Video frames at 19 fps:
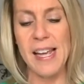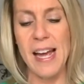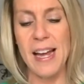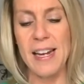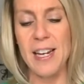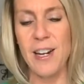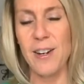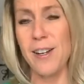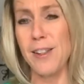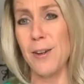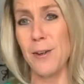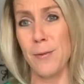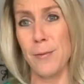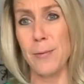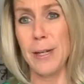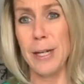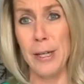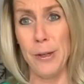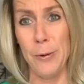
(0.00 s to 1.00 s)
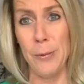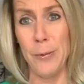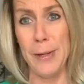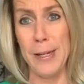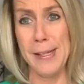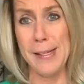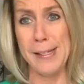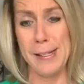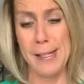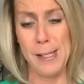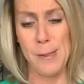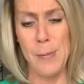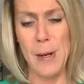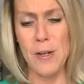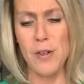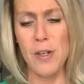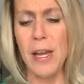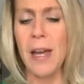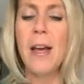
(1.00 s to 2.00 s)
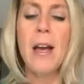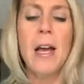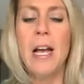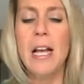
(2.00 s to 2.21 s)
on here. They're cute ones, especially.